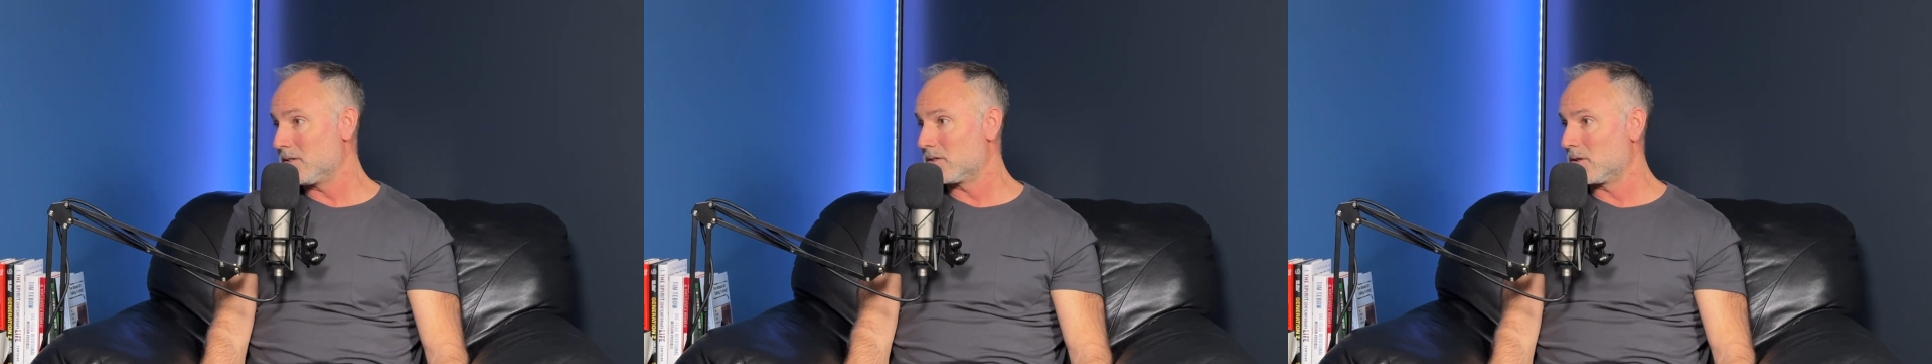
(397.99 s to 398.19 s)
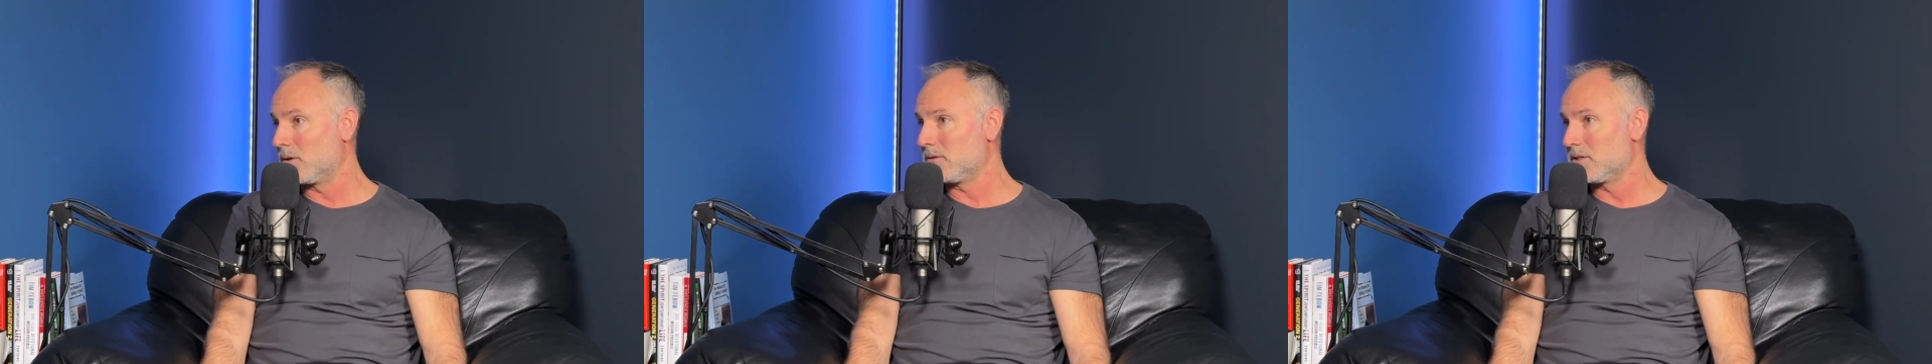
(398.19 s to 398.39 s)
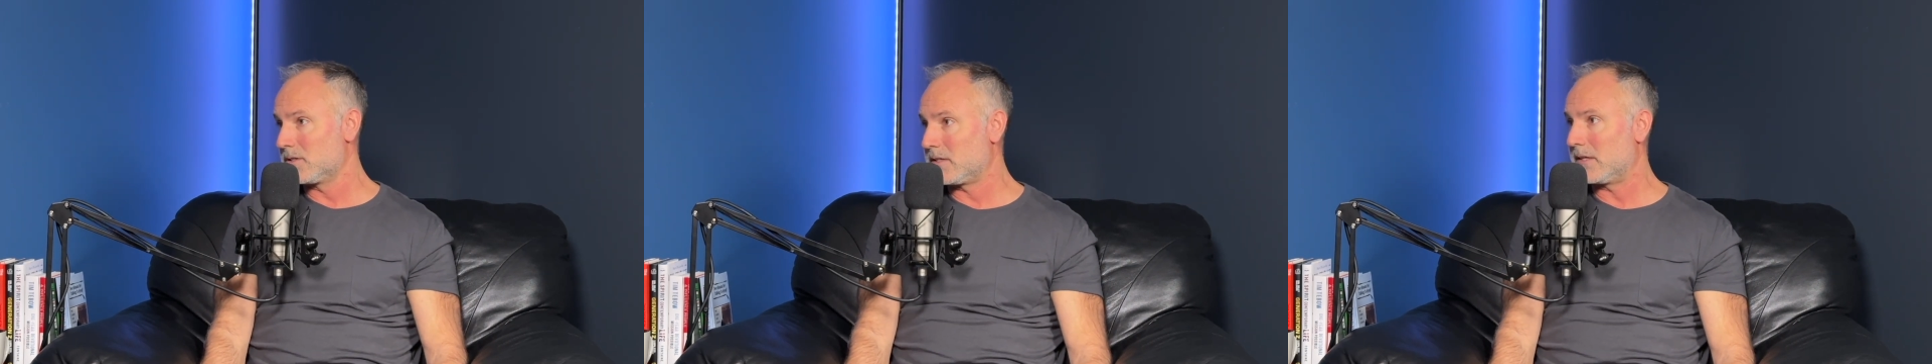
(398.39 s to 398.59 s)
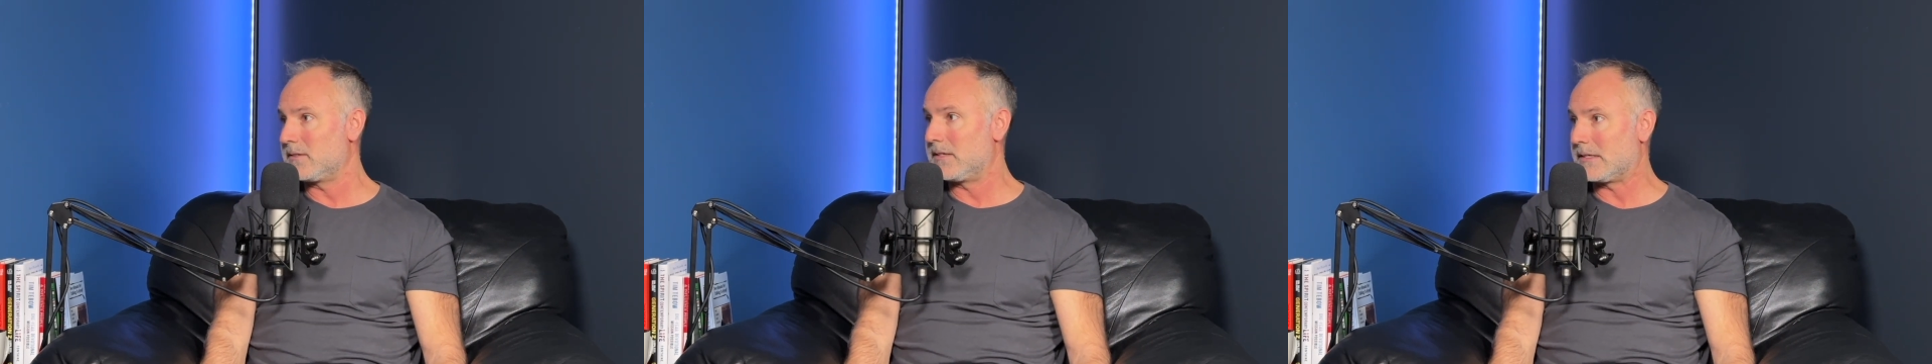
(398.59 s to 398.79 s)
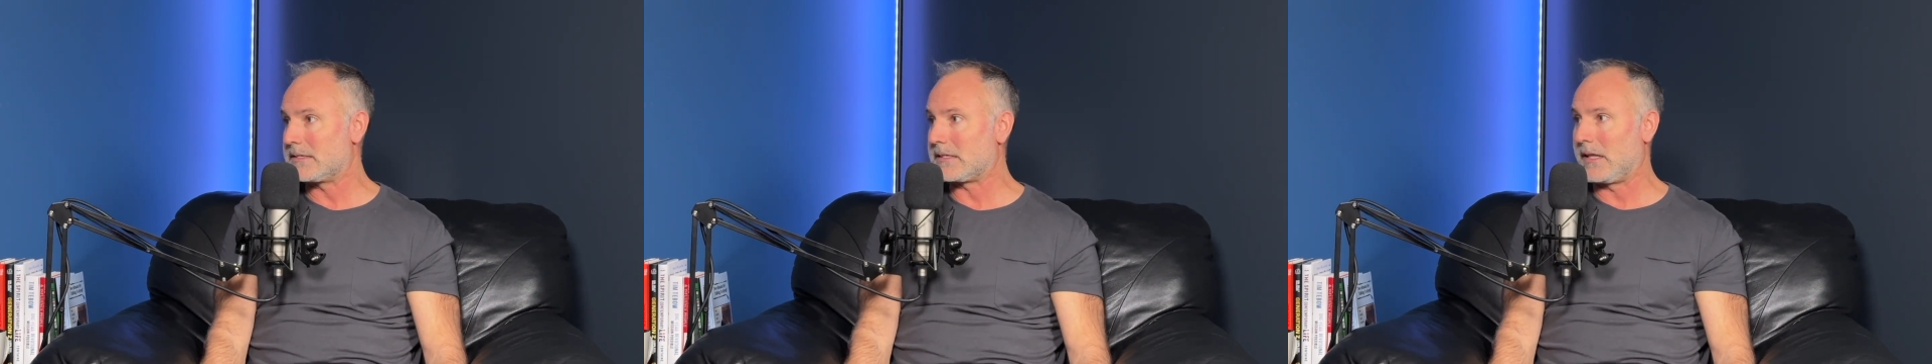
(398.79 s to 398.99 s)
So just a
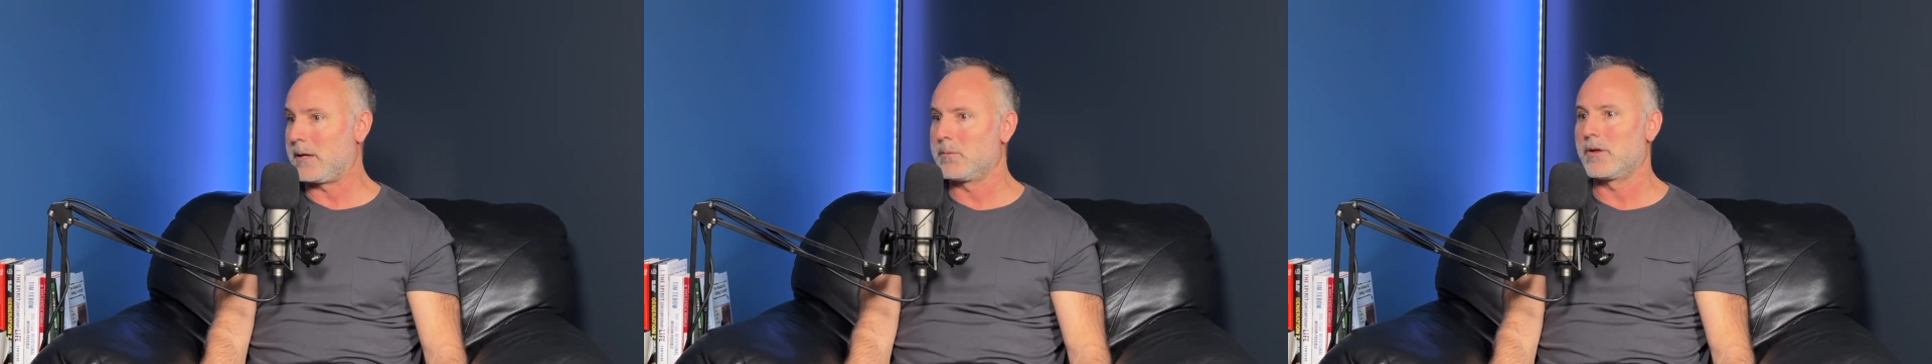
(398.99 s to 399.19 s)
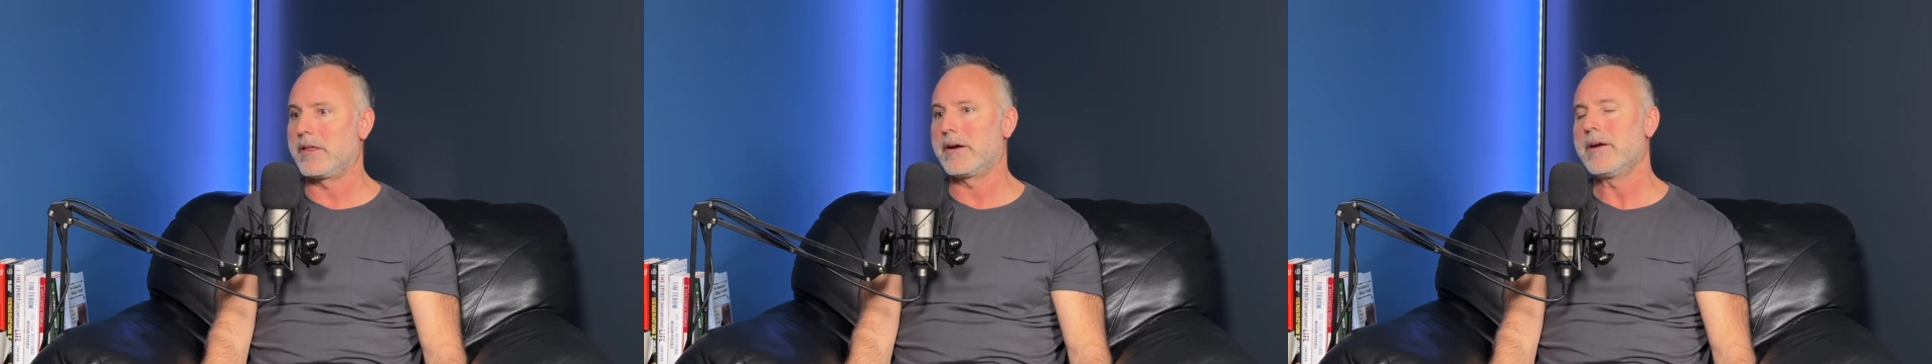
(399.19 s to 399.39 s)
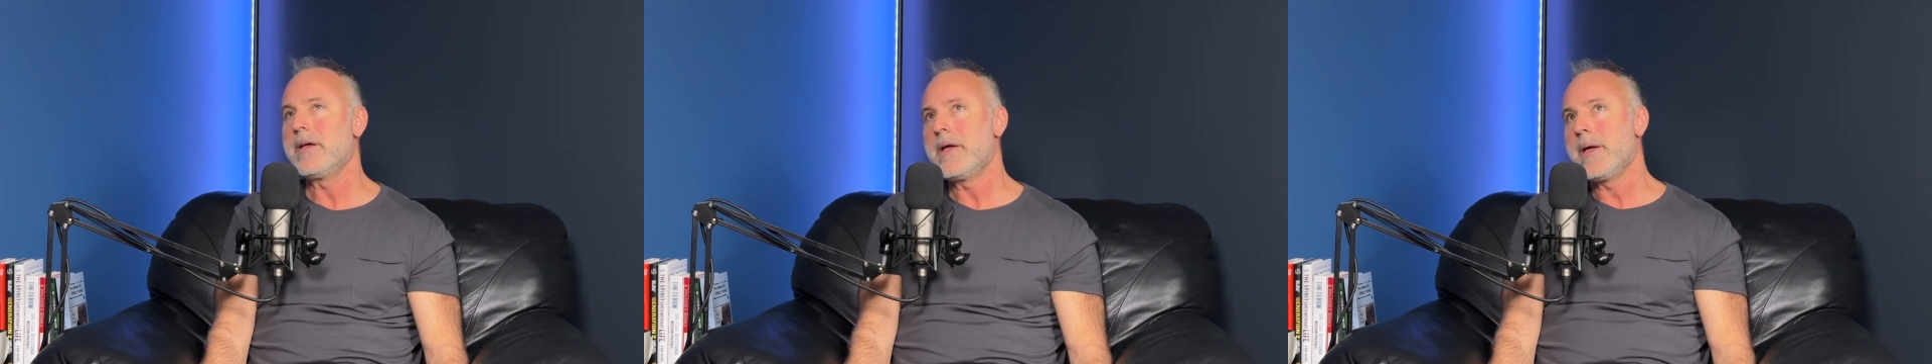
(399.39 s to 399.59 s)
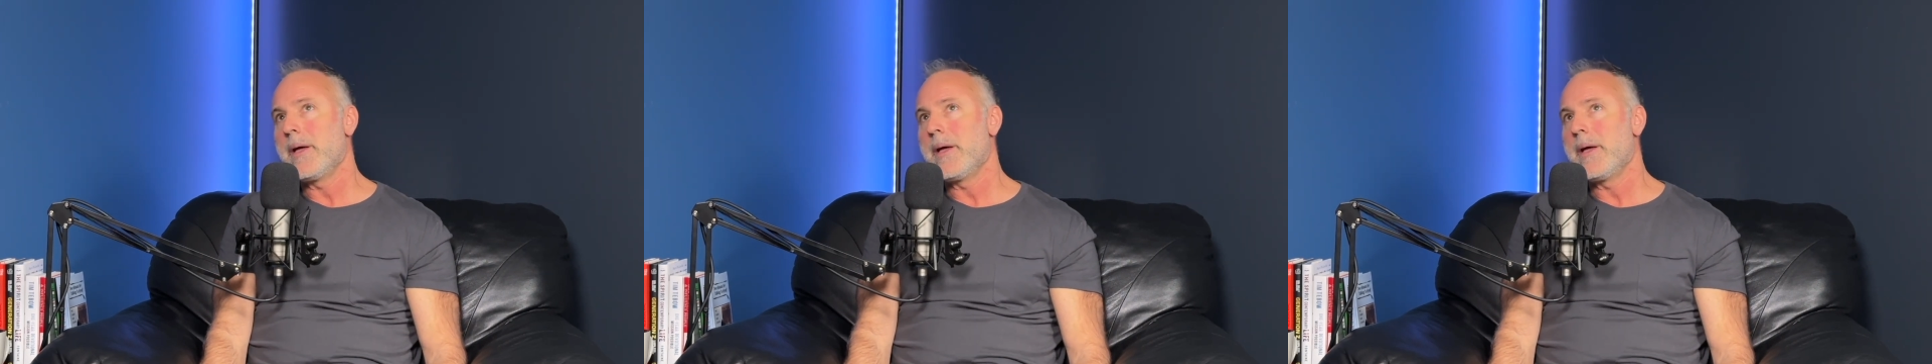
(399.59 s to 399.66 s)
disclaimer there.